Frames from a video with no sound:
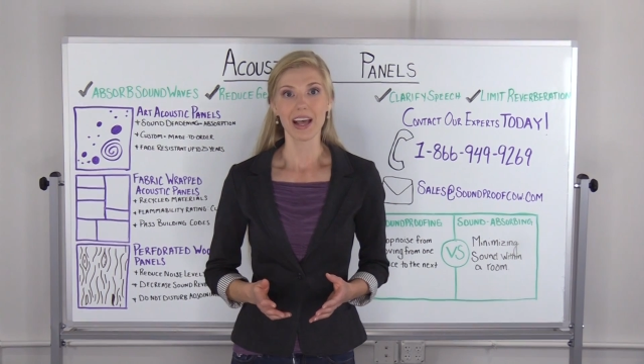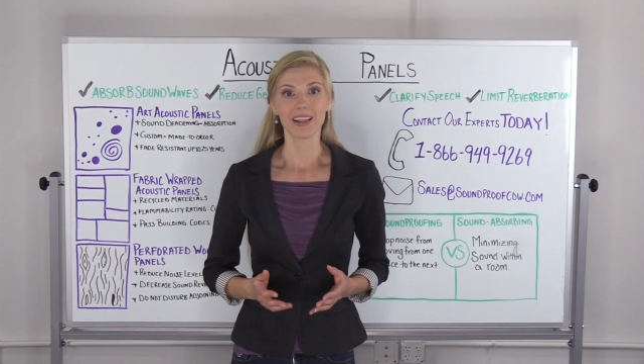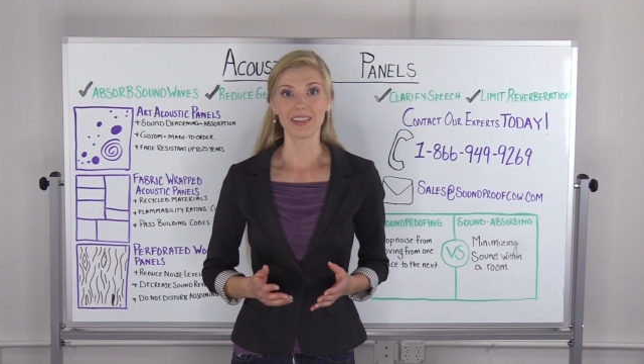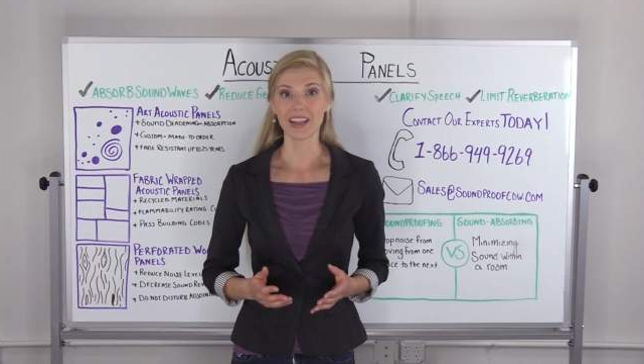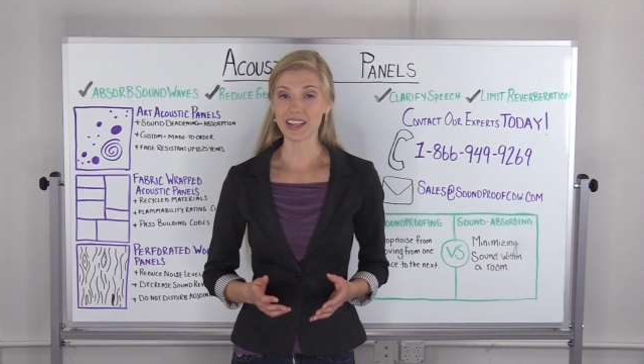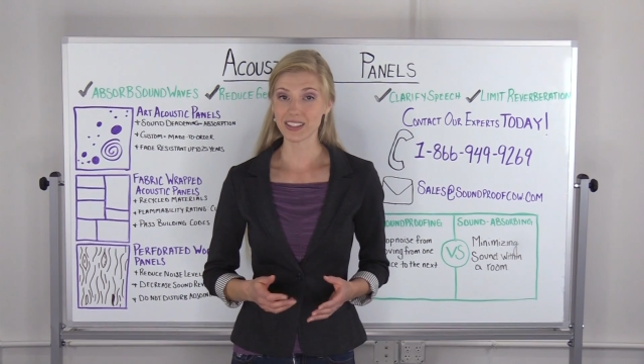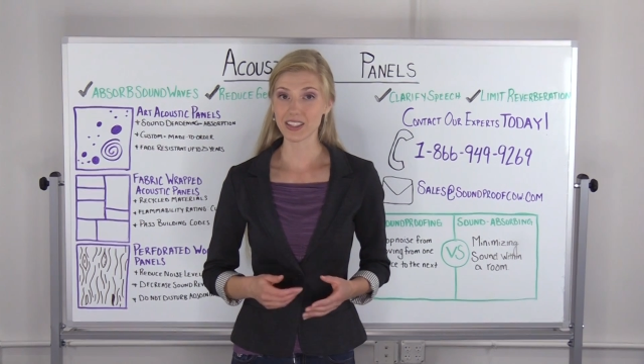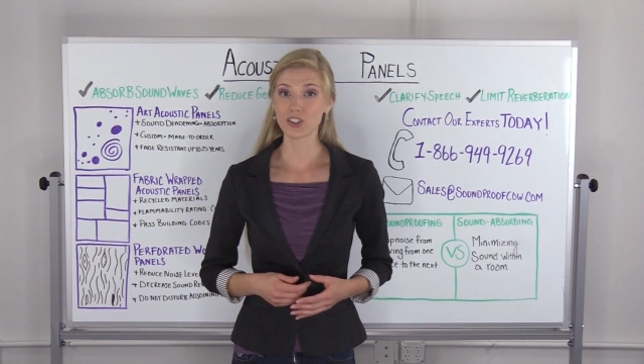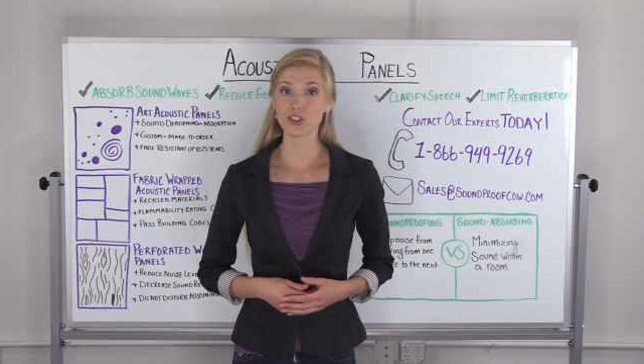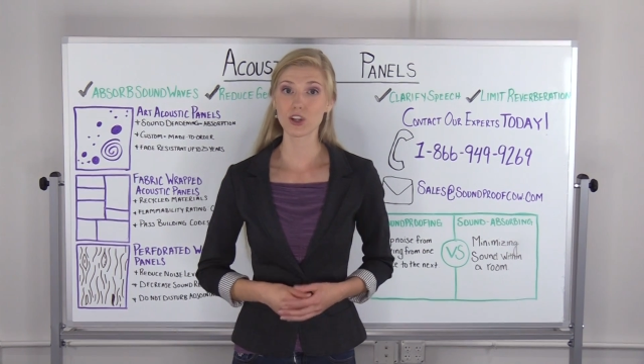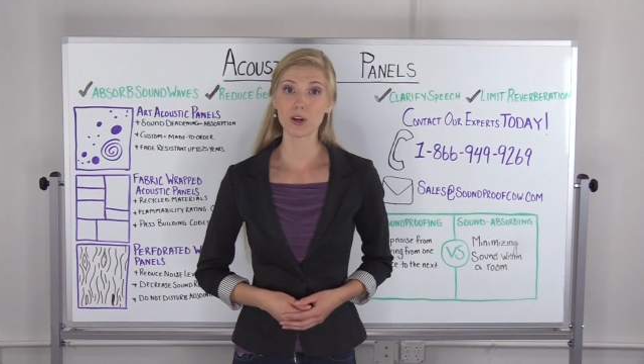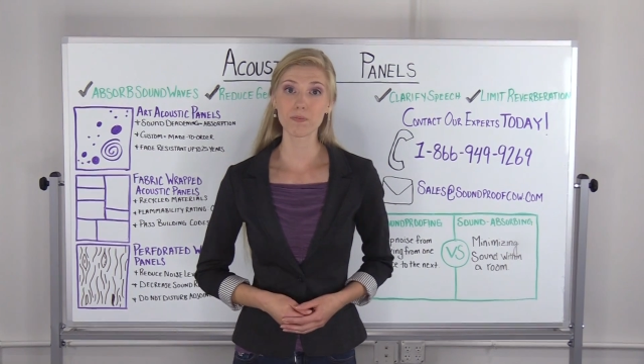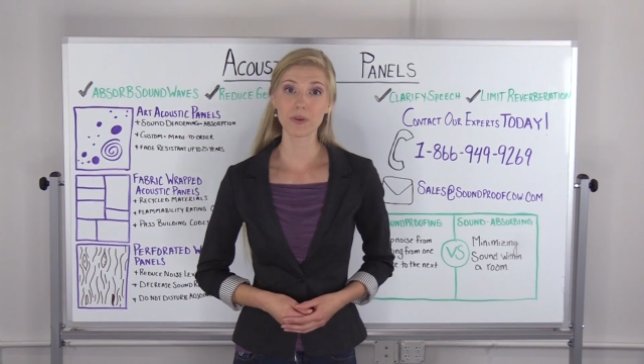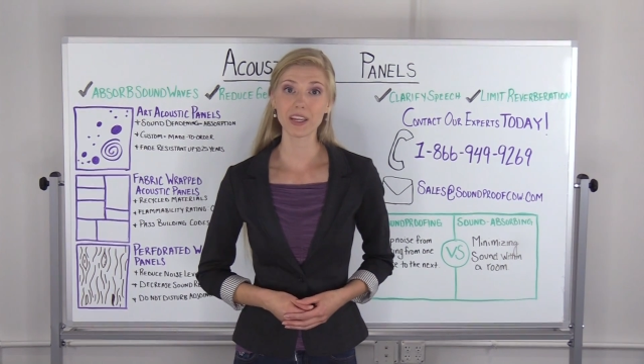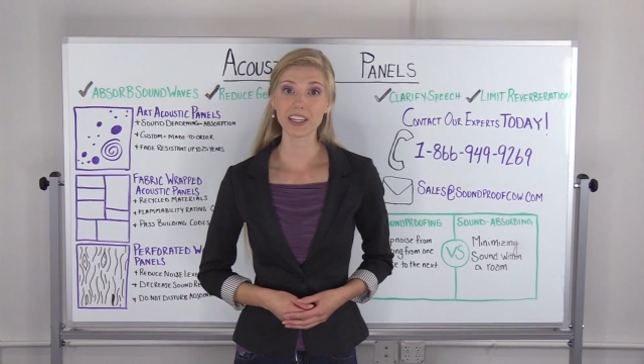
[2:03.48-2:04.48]
lessens
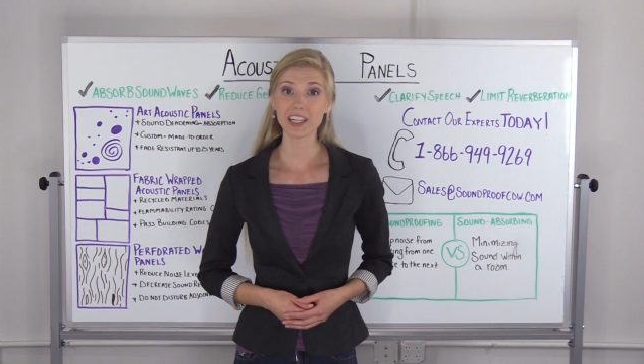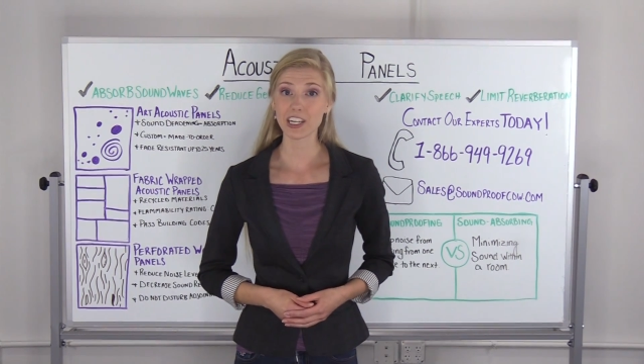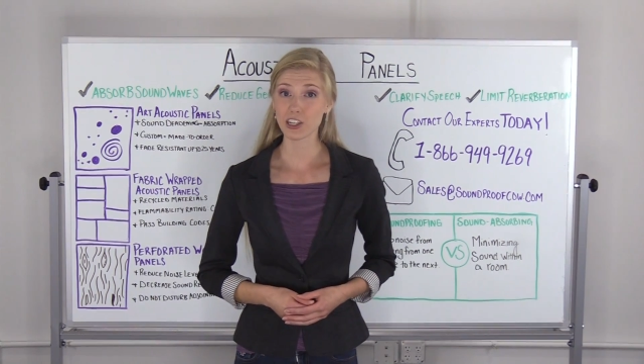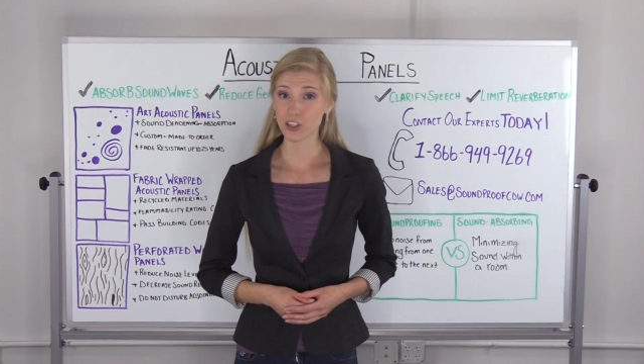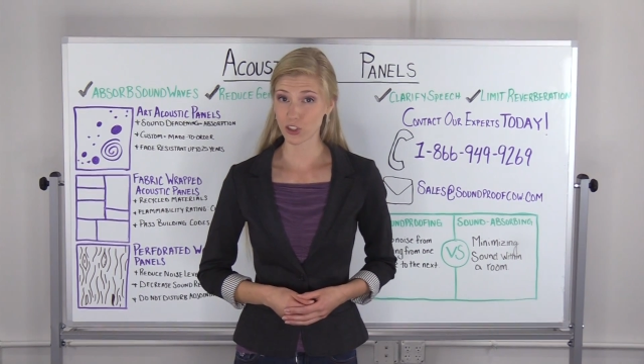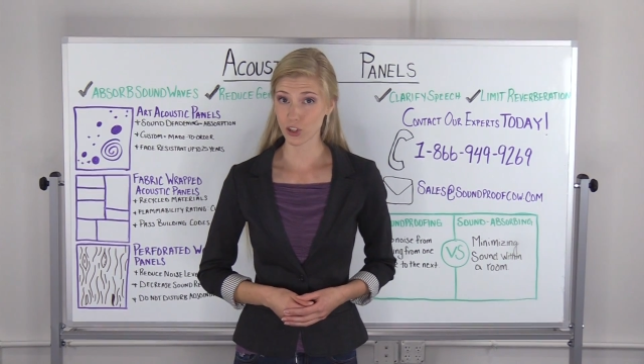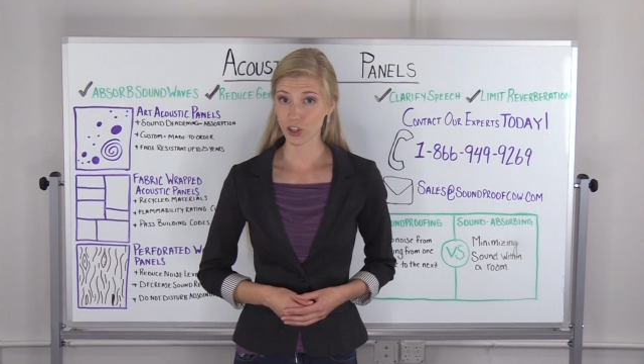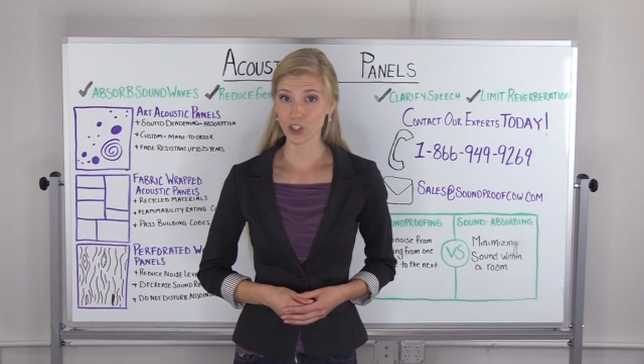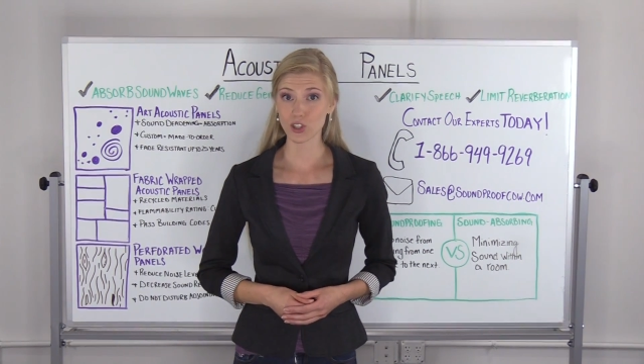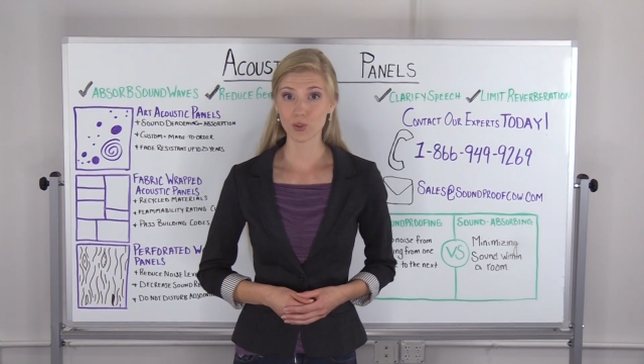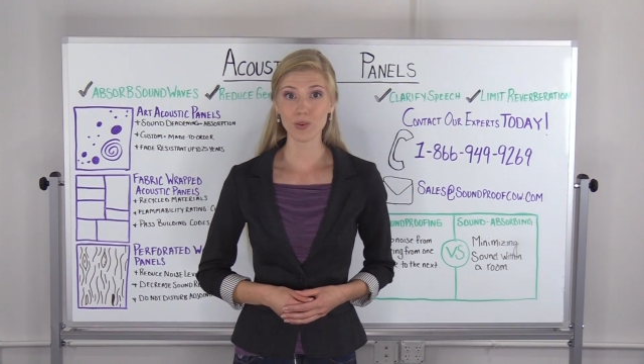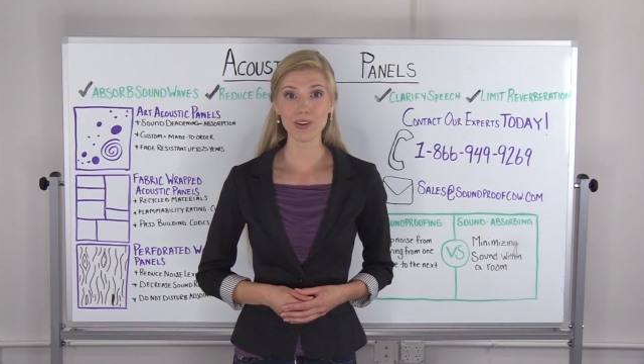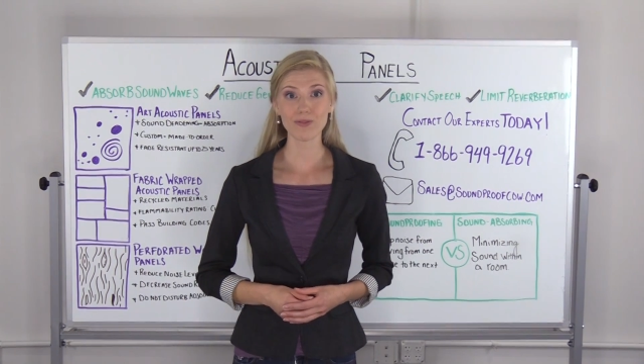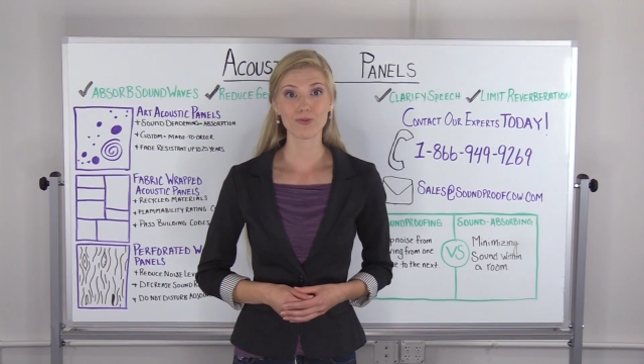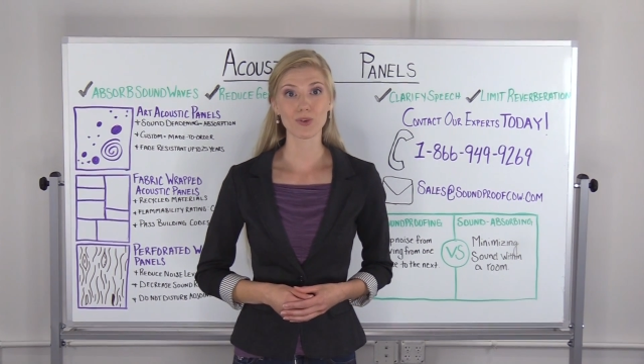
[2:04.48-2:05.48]
their ability to discern
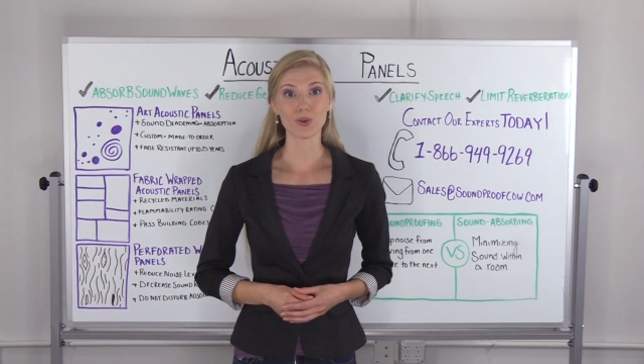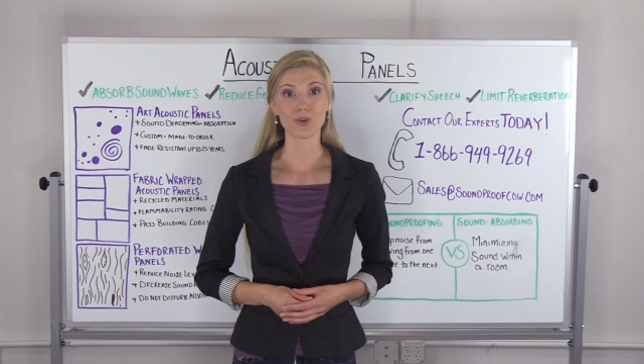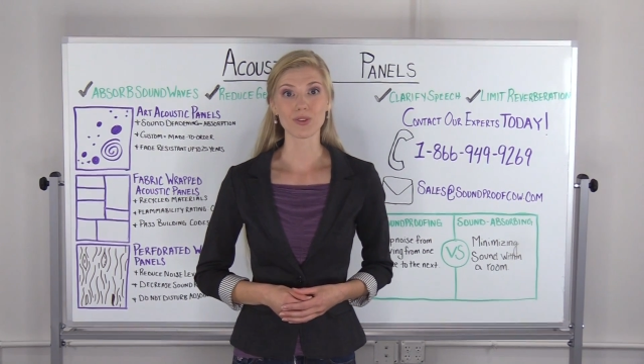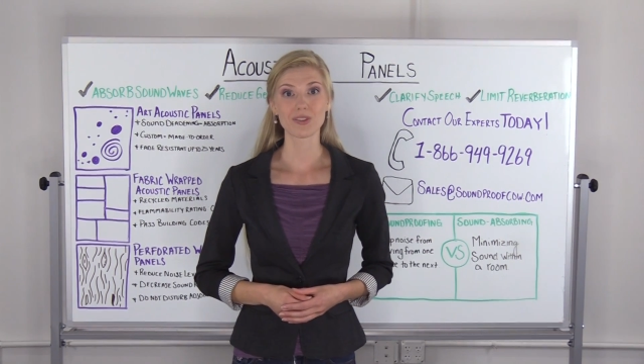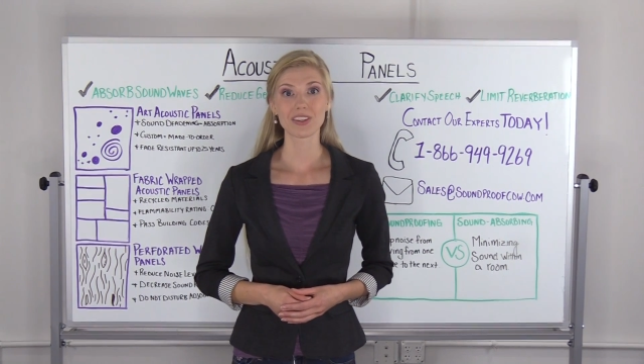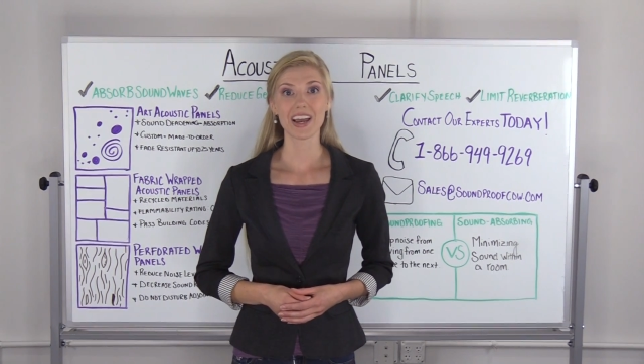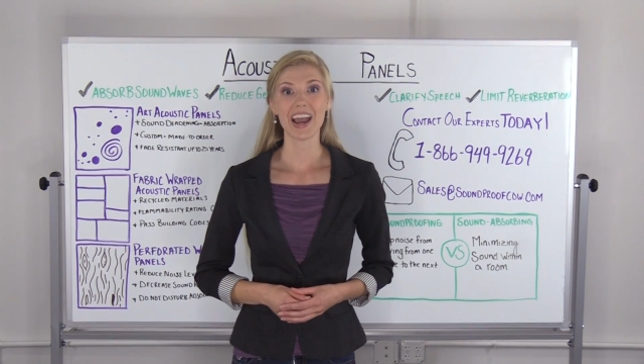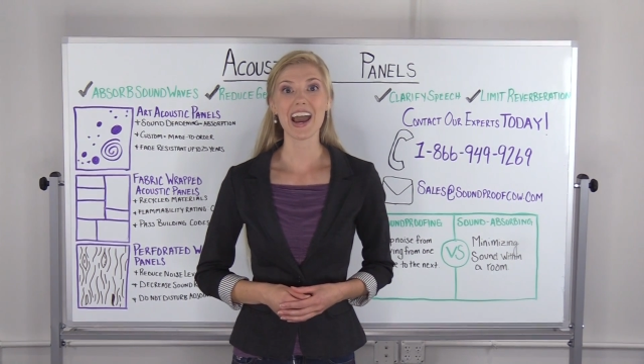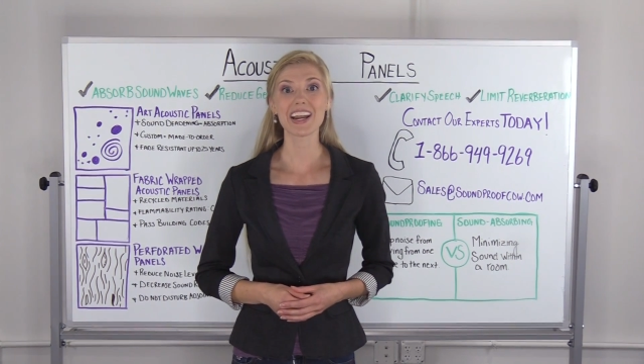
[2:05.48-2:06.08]
sweet foods,